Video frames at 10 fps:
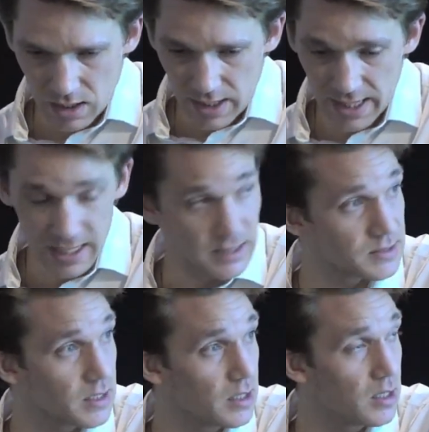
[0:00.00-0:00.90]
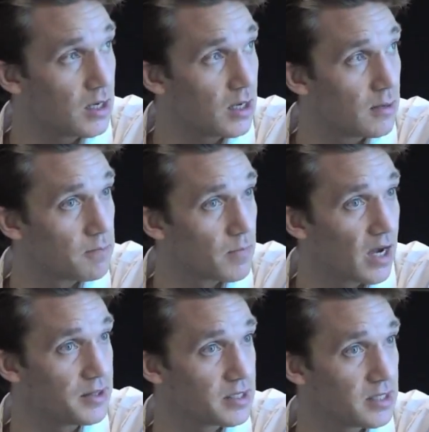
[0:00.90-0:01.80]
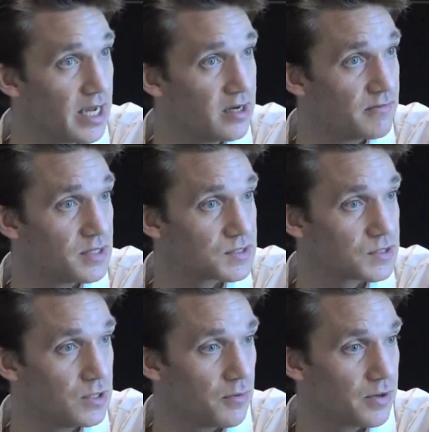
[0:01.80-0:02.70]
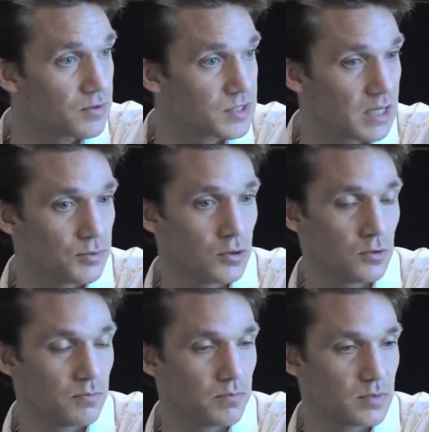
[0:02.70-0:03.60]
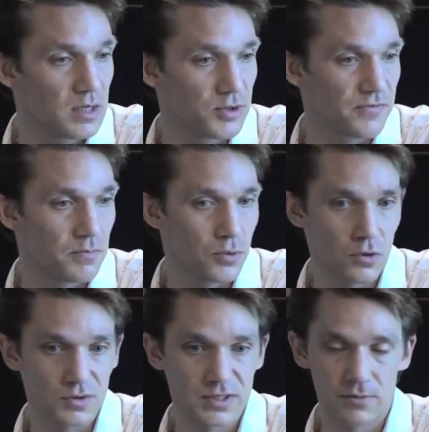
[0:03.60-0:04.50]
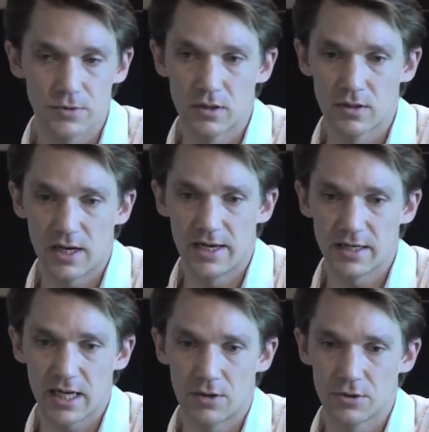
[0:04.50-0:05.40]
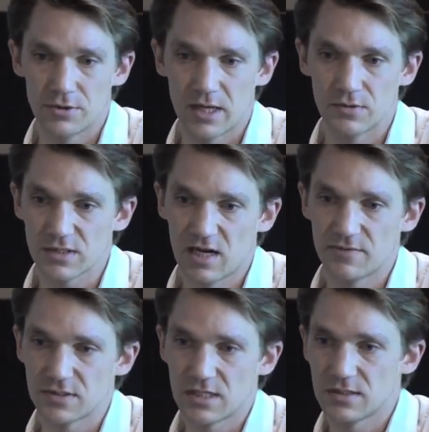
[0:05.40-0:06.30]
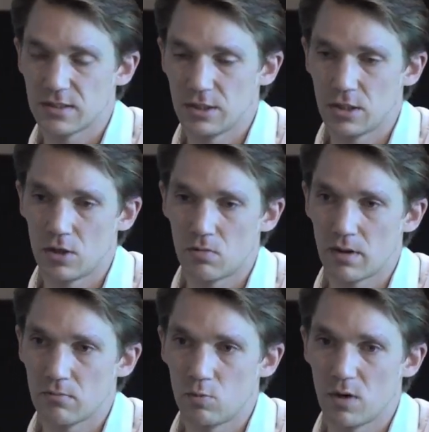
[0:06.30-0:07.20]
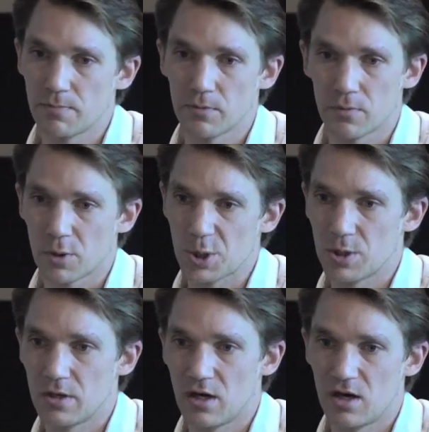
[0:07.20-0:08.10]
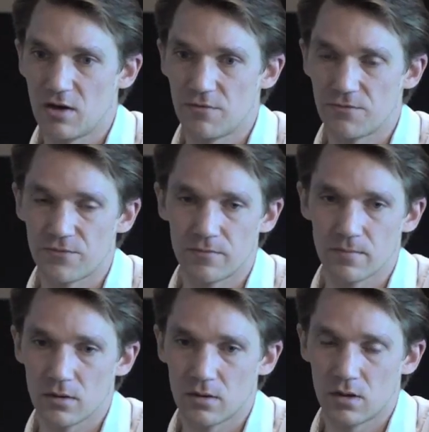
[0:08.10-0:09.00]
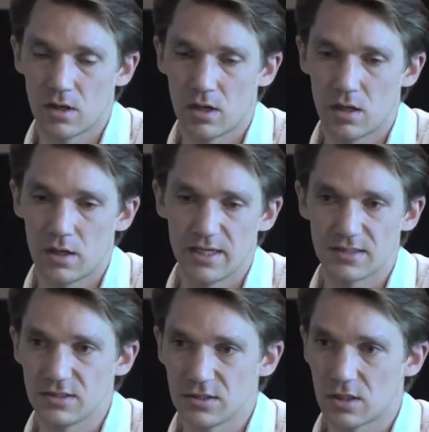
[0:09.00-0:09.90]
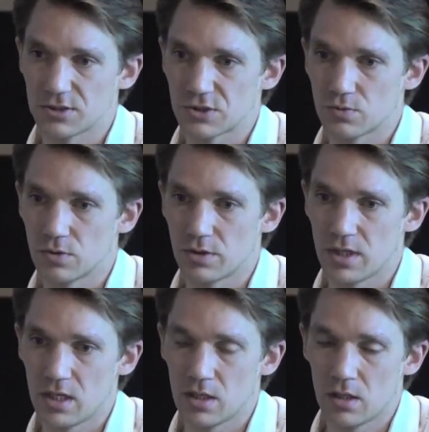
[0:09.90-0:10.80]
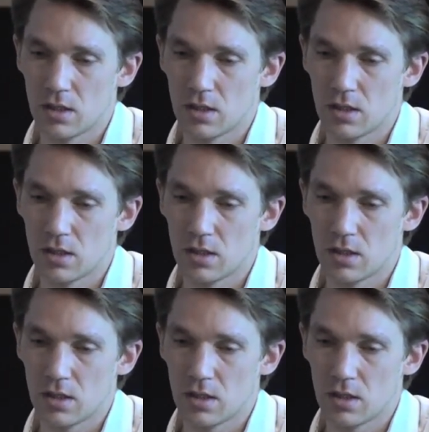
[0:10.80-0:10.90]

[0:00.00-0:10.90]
And I think at the end of this, you know, there was a couple couple different polls that were I encountered that was kind of assessing, you know, what proportion of uh, anesthesiologists really,